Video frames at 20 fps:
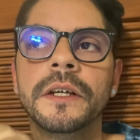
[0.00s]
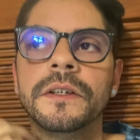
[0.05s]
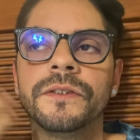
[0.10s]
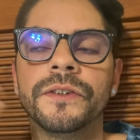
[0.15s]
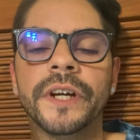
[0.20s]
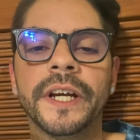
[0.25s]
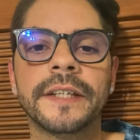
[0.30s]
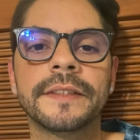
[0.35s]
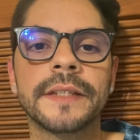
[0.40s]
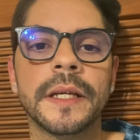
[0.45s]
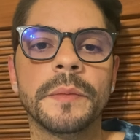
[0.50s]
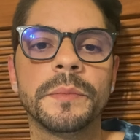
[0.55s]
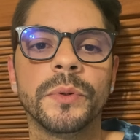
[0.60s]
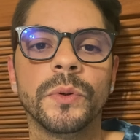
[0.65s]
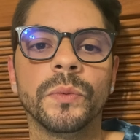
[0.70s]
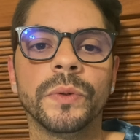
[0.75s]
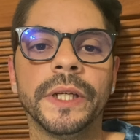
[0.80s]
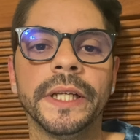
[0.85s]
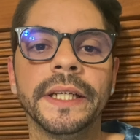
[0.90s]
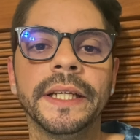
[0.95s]
For
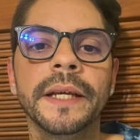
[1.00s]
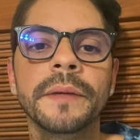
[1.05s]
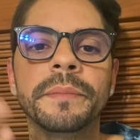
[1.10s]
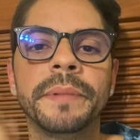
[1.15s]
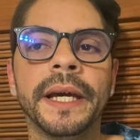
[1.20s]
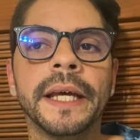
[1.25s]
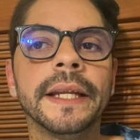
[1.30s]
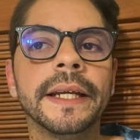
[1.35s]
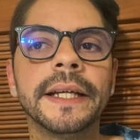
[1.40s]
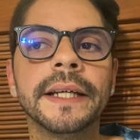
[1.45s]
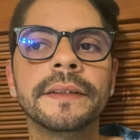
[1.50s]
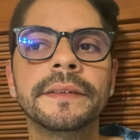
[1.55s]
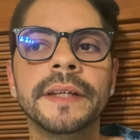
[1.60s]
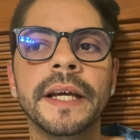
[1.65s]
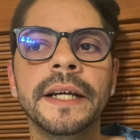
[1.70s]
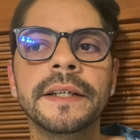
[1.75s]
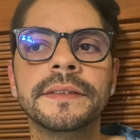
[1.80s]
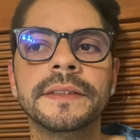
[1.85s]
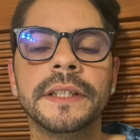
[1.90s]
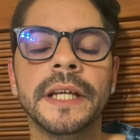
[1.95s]
example, when I get panic
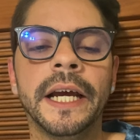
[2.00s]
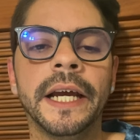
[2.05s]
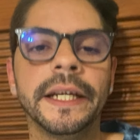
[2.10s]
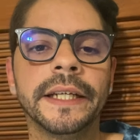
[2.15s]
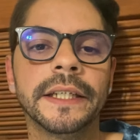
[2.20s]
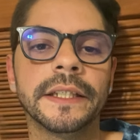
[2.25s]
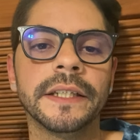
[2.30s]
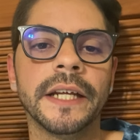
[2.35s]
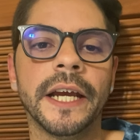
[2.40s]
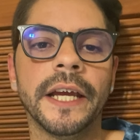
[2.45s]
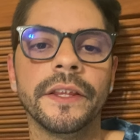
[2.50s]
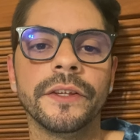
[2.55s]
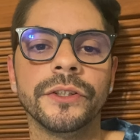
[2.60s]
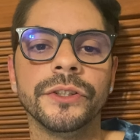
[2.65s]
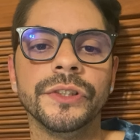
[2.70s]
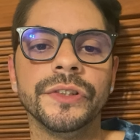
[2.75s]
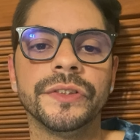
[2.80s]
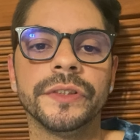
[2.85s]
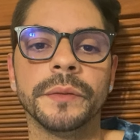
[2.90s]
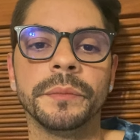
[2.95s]
attacks, I can either
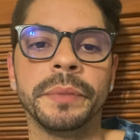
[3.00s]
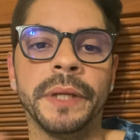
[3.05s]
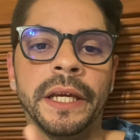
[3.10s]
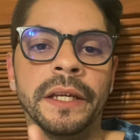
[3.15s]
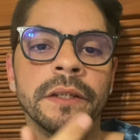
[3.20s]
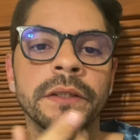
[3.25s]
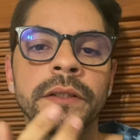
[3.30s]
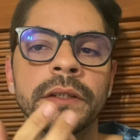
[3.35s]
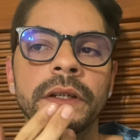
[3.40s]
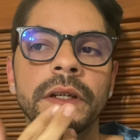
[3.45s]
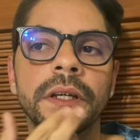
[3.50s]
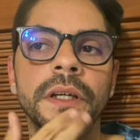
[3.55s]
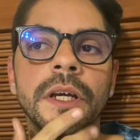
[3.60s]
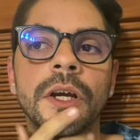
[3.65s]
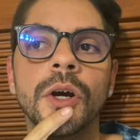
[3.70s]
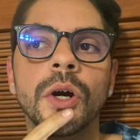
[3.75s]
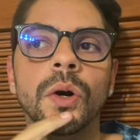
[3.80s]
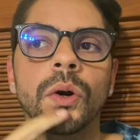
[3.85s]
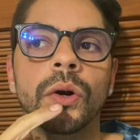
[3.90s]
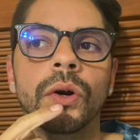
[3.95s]
use a pen,
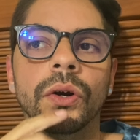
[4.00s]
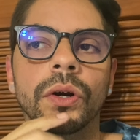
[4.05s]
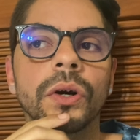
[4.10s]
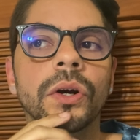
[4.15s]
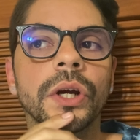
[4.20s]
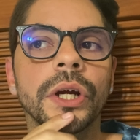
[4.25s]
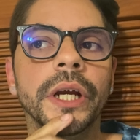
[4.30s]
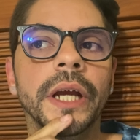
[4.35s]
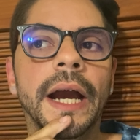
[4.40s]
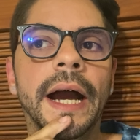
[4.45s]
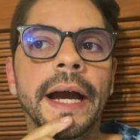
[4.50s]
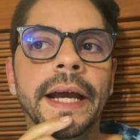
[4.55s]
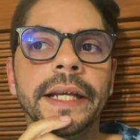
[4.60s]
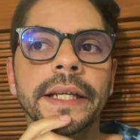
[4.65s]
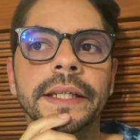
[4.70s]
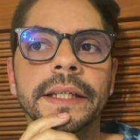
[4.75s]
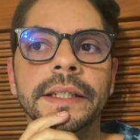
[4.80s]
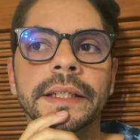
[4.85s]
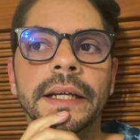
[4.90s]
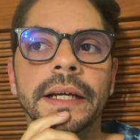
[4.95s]
or I
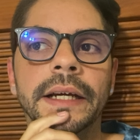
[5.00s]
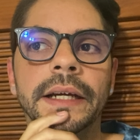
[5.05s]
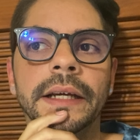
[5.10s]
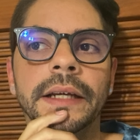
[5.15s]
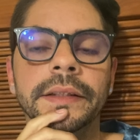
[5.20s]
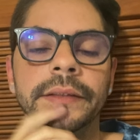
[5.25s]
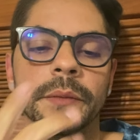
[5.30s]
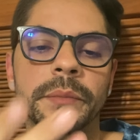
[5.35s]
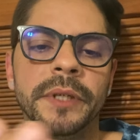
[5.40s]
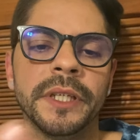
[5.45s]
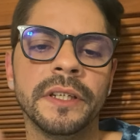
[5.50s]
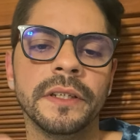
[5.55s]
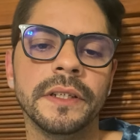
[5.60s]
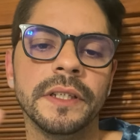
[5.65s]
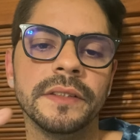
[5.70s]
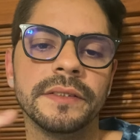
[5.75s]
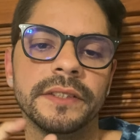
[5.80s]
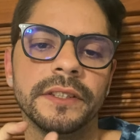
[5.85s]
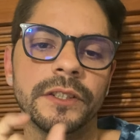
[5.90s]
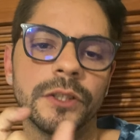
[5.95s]
can the pen
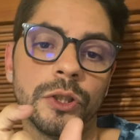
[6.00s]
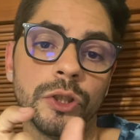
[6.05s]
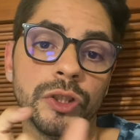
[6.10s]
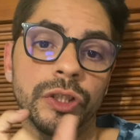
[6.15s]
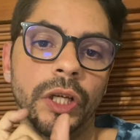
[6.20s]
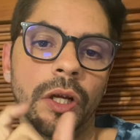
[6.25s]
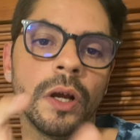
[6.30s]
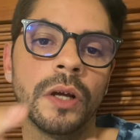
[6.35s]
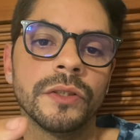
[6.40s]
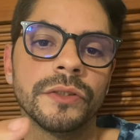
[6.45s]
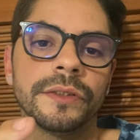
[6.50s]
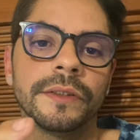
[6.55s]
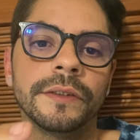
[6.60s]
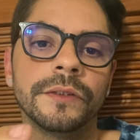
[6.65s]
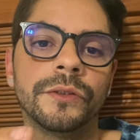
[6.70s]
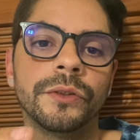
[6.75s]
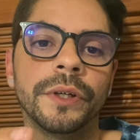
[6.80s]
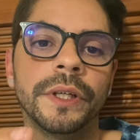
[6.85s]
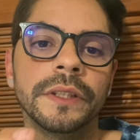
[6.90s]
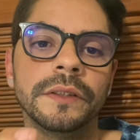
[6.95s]
is the
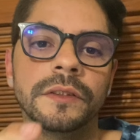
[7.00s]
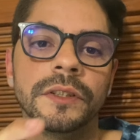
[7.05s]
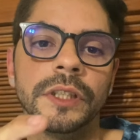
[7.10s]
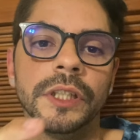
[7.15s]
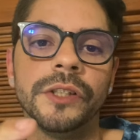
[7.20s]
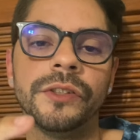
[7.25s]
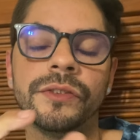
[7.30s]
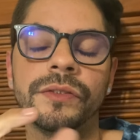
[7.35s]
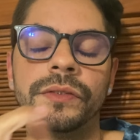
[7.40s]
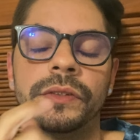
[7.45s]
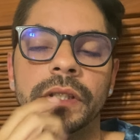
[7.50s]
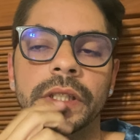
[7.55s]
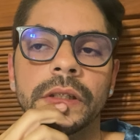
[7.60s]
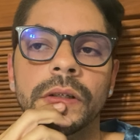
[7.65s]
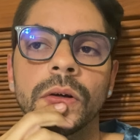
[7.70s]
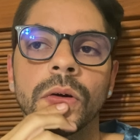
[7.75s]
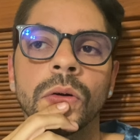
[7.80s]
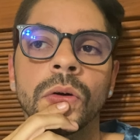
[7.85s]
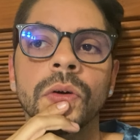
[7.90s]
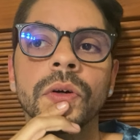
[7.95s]
concentrate
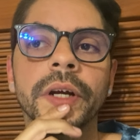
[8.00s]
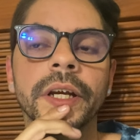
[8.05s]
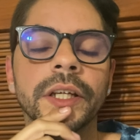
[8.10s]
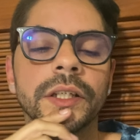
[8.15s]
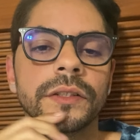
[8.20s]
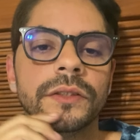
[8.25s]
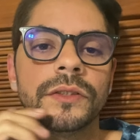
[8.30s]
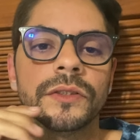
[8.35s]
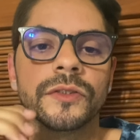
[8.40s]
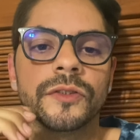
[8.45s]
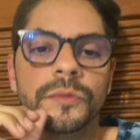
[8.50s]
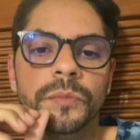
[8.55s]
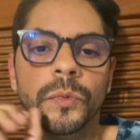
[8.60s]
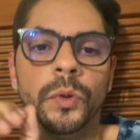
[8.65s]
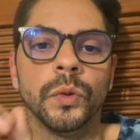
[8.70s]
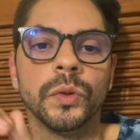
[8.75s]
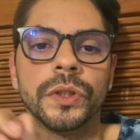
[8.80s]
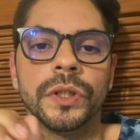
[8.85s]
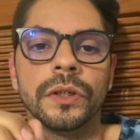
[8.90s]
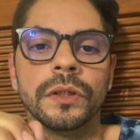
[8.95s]
THC, or I can just
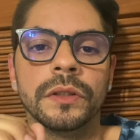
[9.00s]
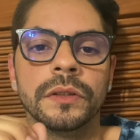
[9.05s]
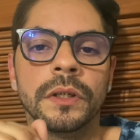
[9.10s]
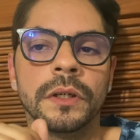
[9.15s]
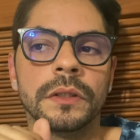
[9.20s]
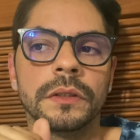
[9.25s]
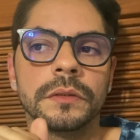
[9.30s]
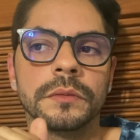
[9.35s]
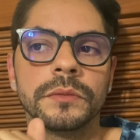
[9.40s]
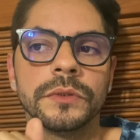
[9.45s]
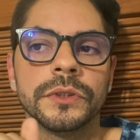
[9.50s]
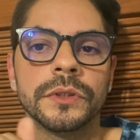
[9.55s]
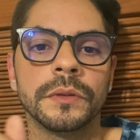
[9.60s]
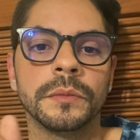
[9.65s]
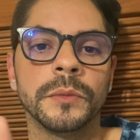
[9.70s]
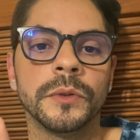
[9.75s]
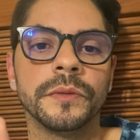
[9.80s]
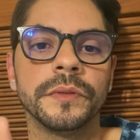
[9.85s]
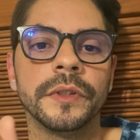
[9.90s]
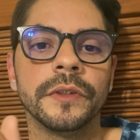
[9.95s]
smoke
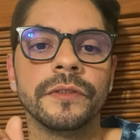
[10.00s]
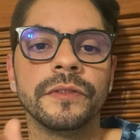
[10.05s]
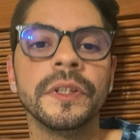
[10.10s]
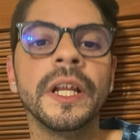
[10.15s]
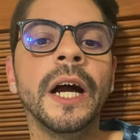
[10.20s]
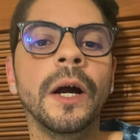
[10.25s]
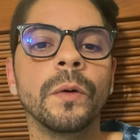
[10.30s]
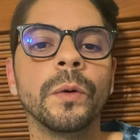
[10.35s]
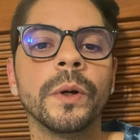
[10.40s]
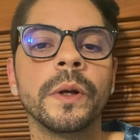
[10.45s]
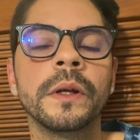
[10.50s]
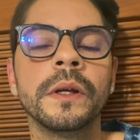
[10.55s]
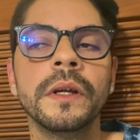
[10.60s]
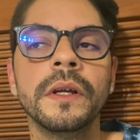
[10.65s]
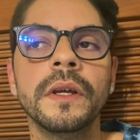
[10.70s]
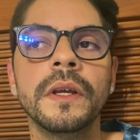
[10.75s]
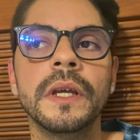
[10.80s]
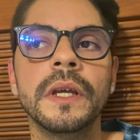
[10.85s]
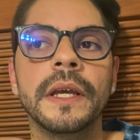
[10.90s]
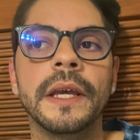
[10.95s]
some of the flower,
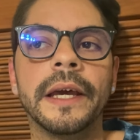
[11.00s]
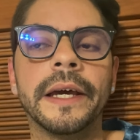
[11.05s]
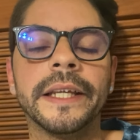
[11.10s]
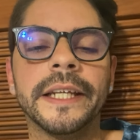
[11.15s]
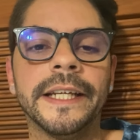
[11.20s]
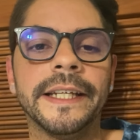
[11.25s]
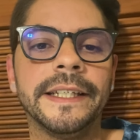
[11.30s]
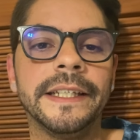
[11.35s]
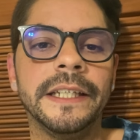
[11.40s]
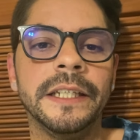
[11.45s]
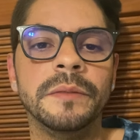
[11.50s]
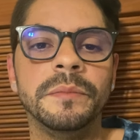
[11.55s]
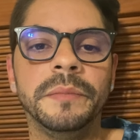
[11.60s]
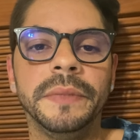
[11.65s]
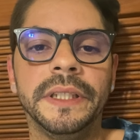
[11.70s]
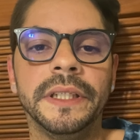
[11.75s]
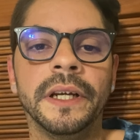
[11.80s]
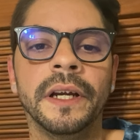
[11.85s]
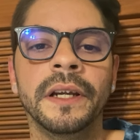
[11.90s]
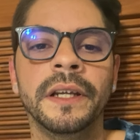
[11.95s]
and I
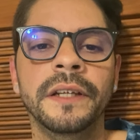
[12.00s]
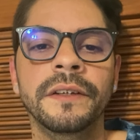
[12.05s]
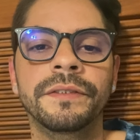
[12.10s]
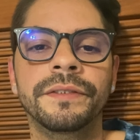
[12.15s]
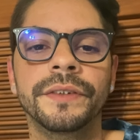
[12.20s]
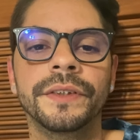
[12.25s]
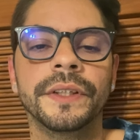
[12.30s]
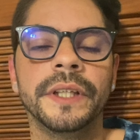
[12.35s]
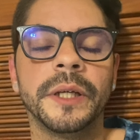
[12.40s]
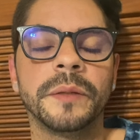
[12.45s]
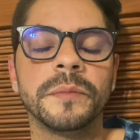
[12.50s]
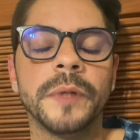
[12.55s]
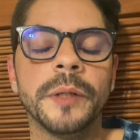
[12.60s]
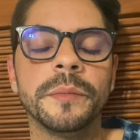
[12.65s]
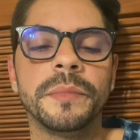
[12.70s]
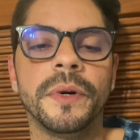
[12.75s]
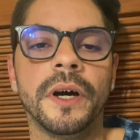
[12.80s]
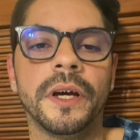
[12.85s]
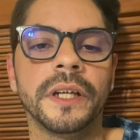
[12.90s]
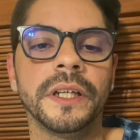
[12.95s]
immediately feel like my
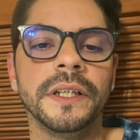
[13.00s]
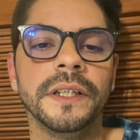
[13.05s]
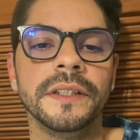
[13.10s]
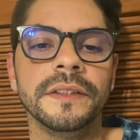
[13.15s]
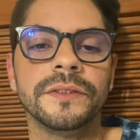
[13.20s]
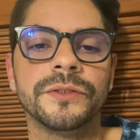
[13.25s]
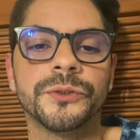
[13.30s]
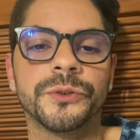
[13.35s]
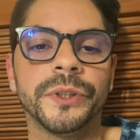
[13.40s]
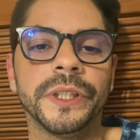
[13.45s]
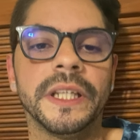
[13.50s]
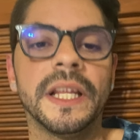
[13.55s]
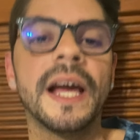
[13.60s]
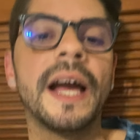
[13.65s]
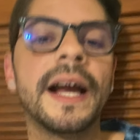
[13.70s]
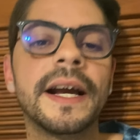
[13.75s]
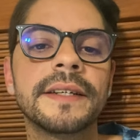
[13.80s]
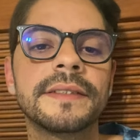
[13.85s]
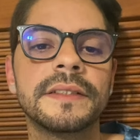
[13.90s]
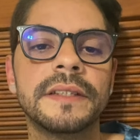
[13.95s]
body is
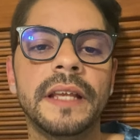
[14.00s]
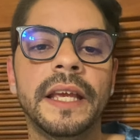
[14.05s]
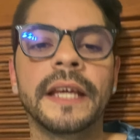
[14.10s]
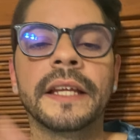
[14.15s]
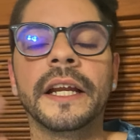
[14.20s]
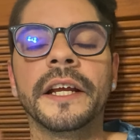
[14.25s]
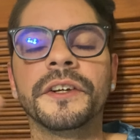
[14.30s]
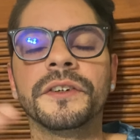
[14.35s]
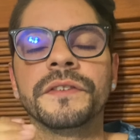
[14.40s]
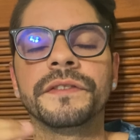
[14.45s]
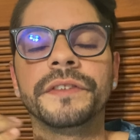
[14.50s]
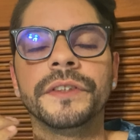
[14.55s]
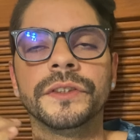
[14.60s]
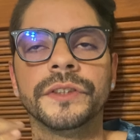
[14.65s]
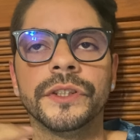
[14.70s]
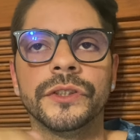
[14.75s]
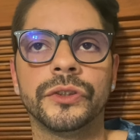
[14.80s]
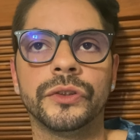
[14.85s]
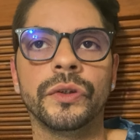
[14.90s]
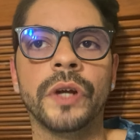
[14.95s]
relaxed and I don't feel
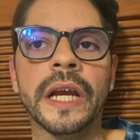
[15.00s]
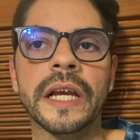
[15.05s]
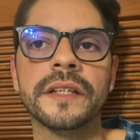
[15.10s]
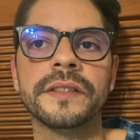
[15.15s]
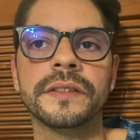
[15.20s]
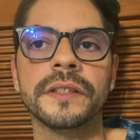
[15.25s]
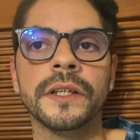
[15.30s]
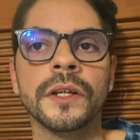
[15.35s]
the stress.